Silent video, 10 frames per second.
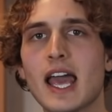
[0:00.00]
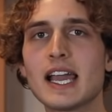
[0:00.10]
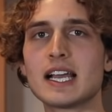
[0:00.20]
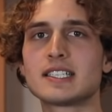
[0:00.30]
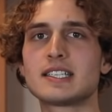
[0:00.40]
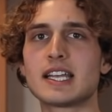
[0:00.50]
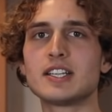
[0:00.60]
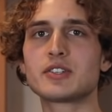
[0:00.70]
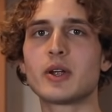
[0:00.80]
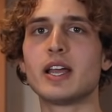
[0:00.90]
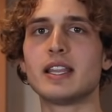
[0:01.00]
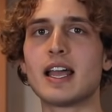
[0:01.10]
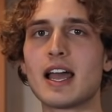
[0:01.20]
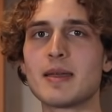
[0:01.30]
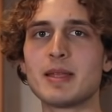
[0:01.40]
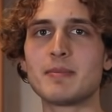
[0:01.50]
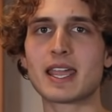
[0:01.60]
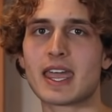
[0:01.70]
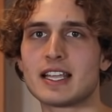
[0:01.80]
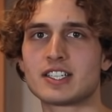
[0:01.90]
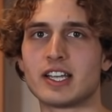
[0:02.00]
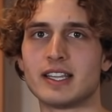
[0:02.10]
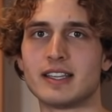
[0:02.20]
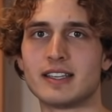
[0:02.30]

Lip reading: Hey guys, it's Andrew and I'm in my kitchen.